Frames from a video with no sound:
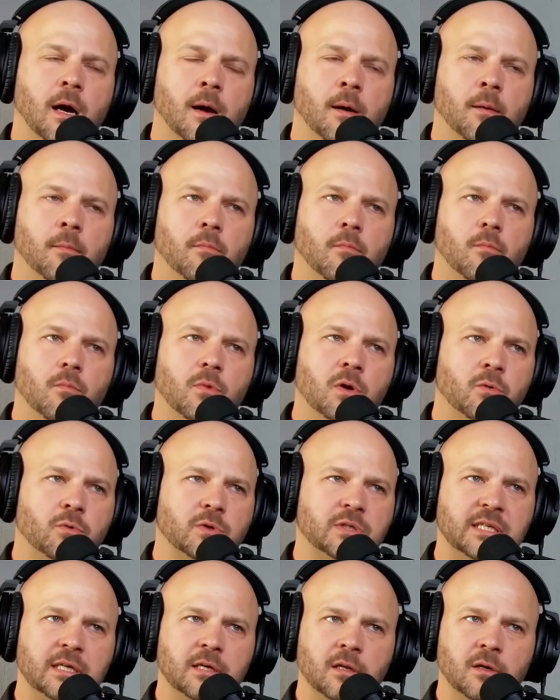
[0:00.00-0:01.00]

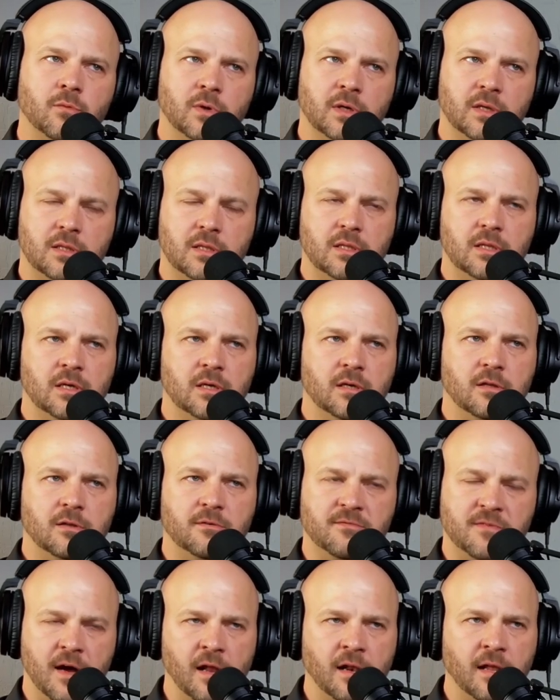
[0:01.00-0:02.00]
We're dealing with
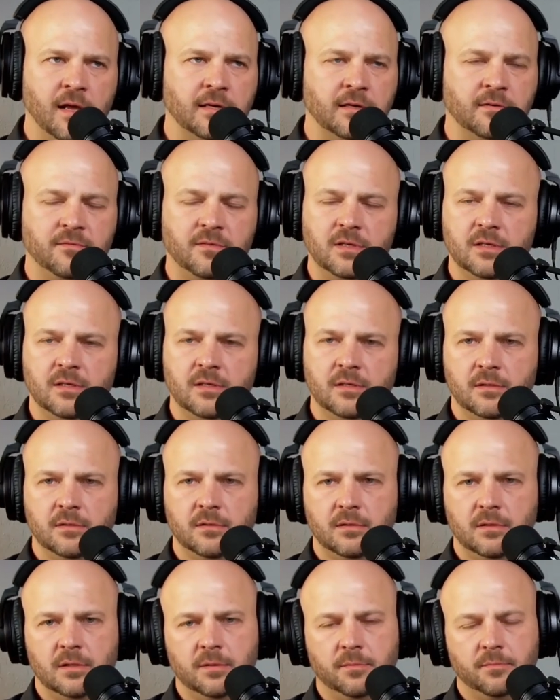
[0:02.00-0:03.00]
the fallout of
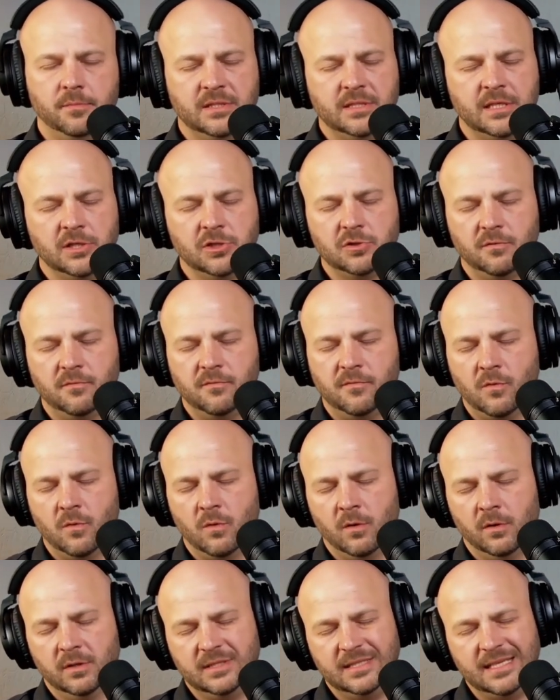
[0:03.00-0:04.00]
the potential
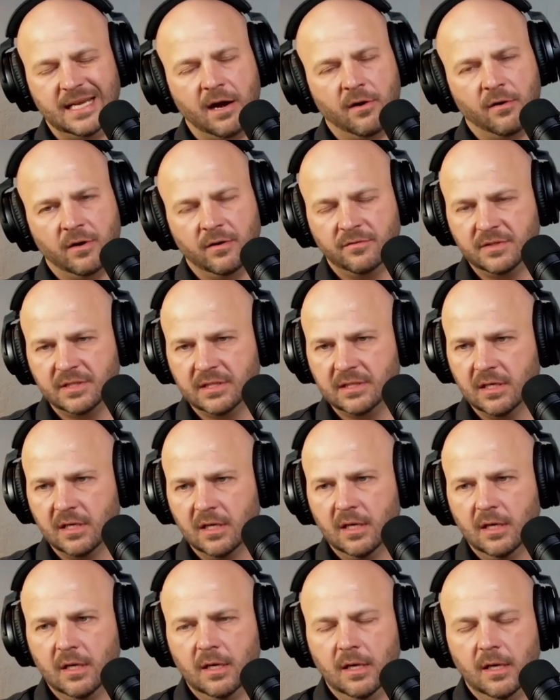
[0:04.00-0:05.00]
for tariffs
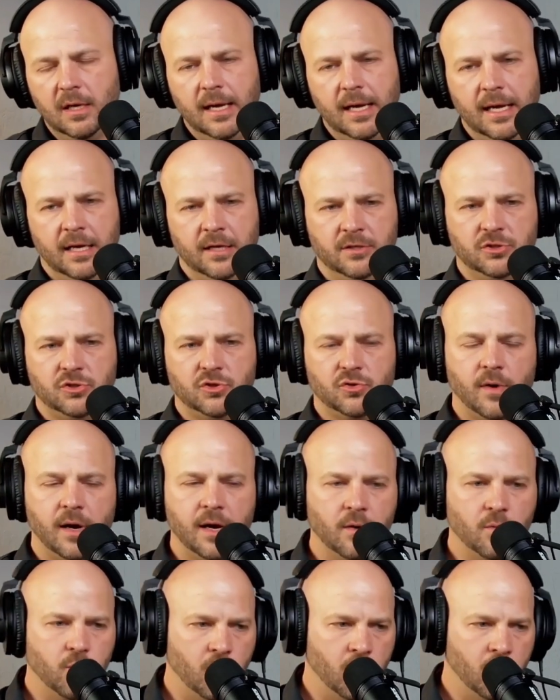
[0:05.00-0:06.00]
and
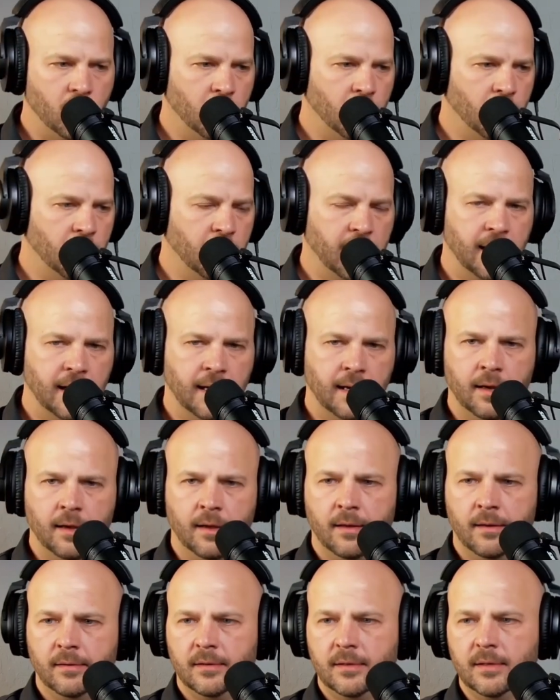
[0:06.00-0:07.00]
trade war,
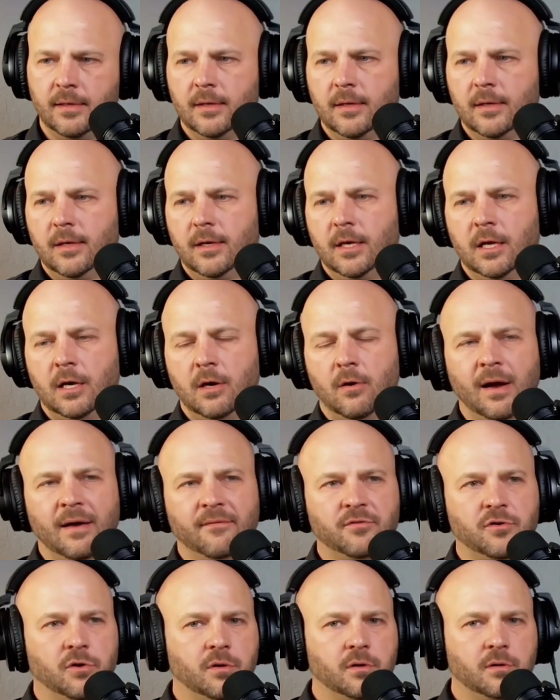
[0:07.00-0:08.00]
and
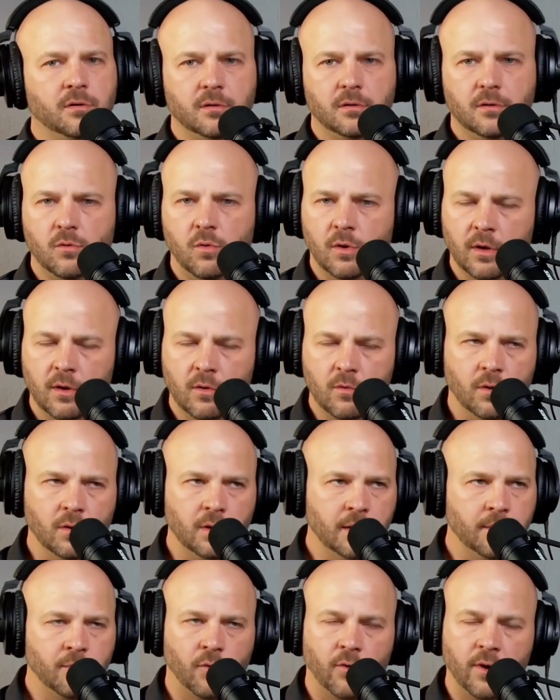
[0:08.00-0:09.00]
after quote
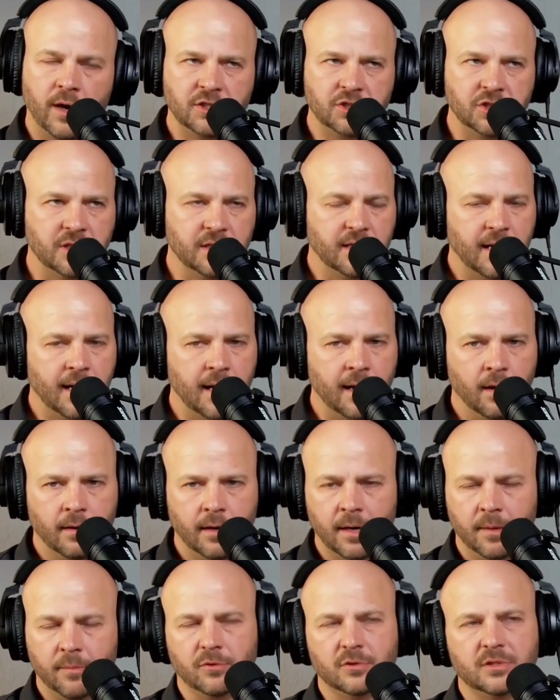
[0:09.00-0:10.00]
unquote Liberation Day
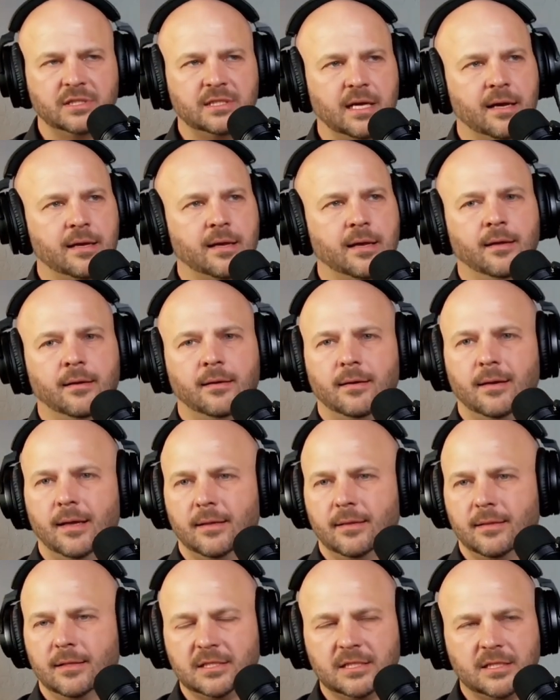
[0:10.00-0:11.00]
on April 2nd,
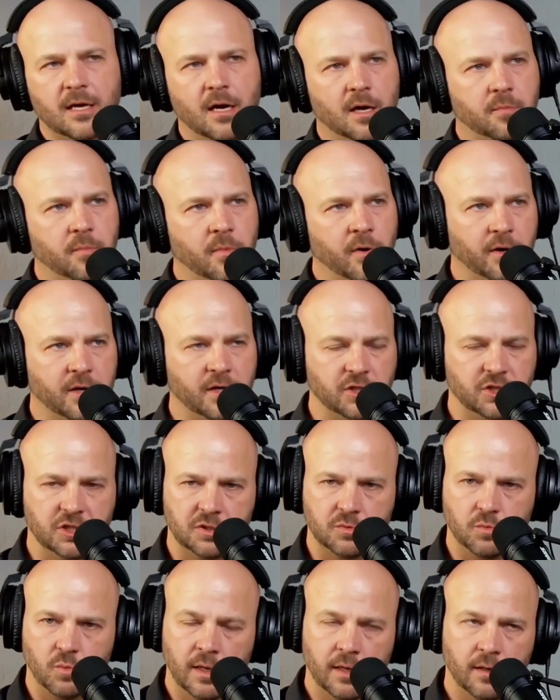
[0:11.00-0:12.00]
like the stock market
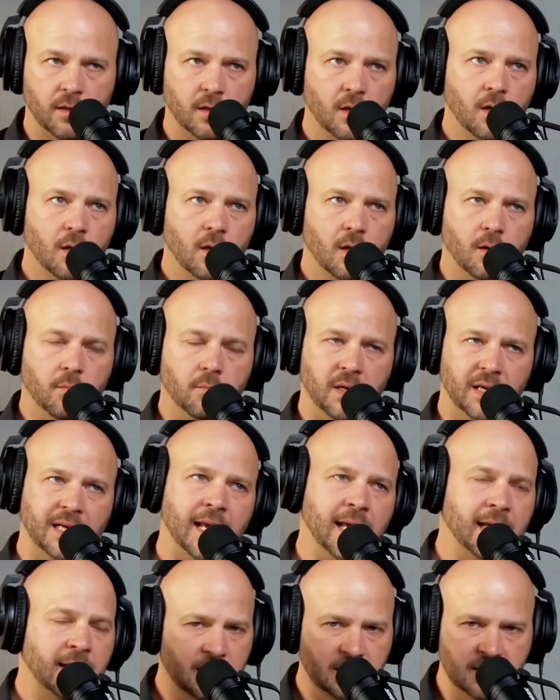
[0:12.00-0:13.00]
just went
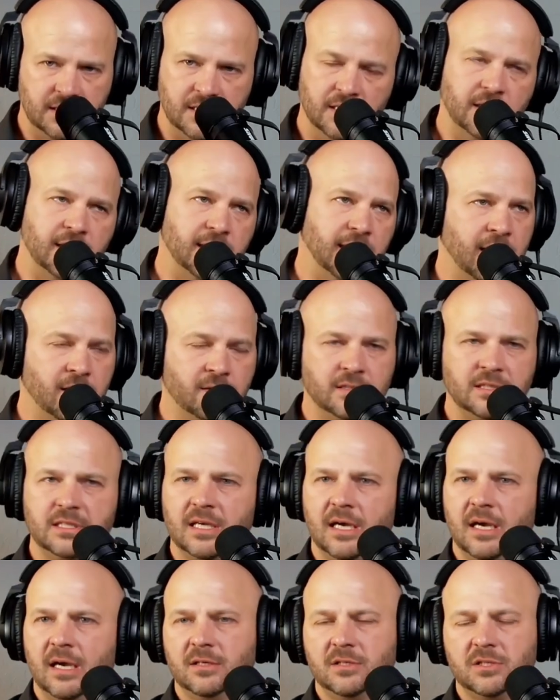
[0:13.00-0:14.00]
bananas to the
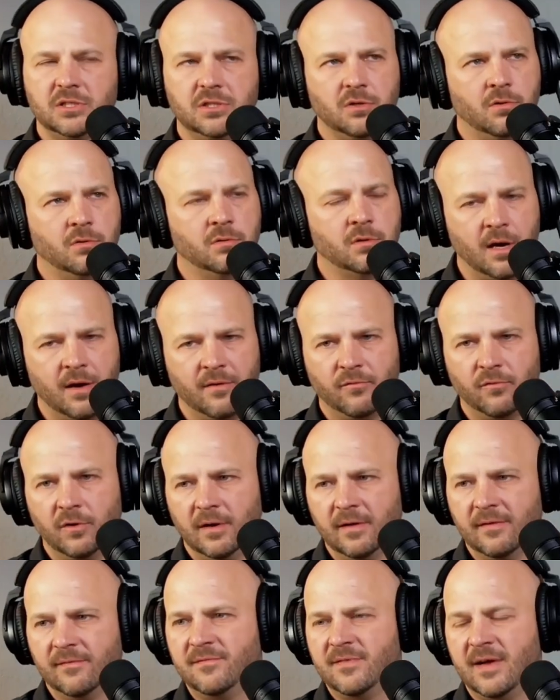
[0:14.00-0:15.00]
downside, sold off
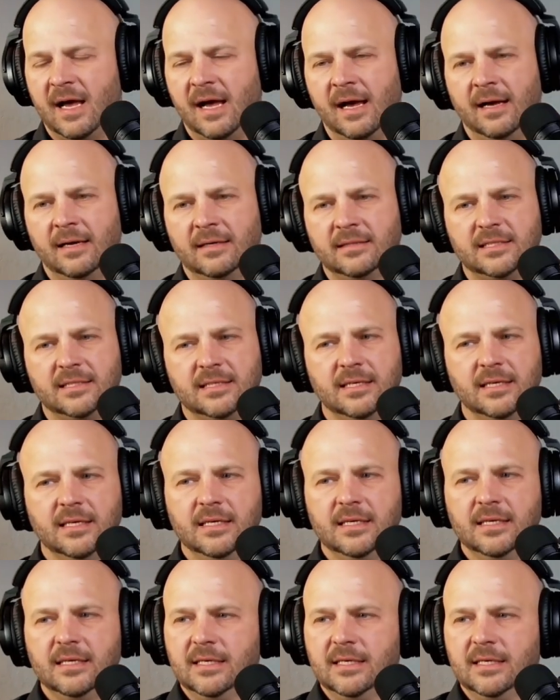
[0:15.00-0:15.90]
really fast.